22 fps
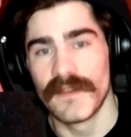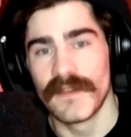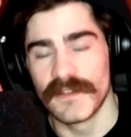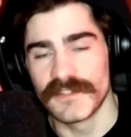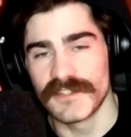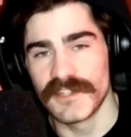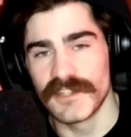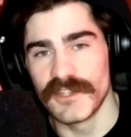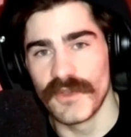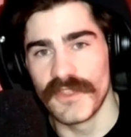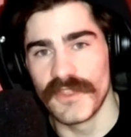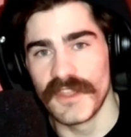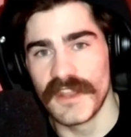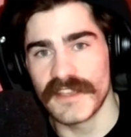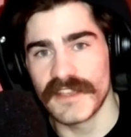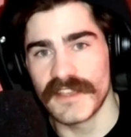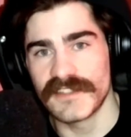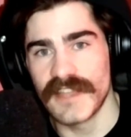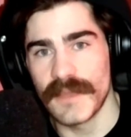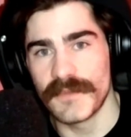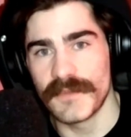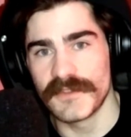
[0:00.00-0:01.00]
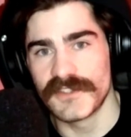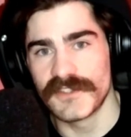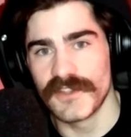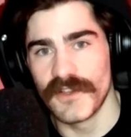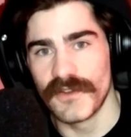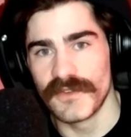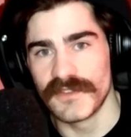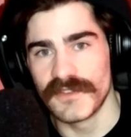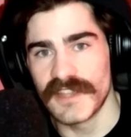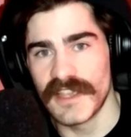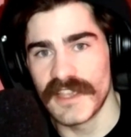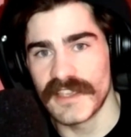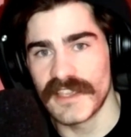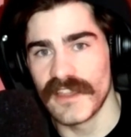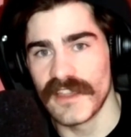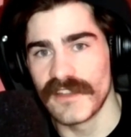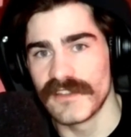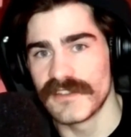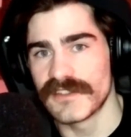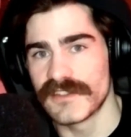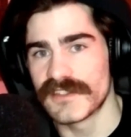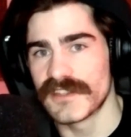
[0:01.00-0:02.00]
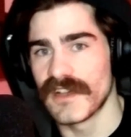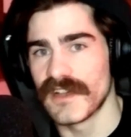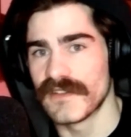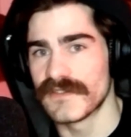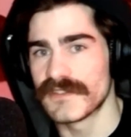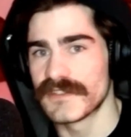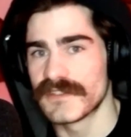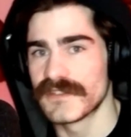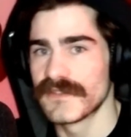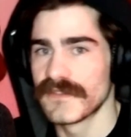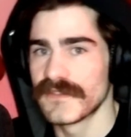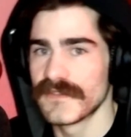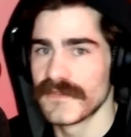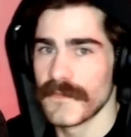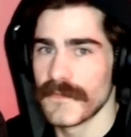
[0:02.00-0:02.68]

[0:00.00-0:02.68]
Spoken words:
I'll see you on the next episode, and take care of yourselves.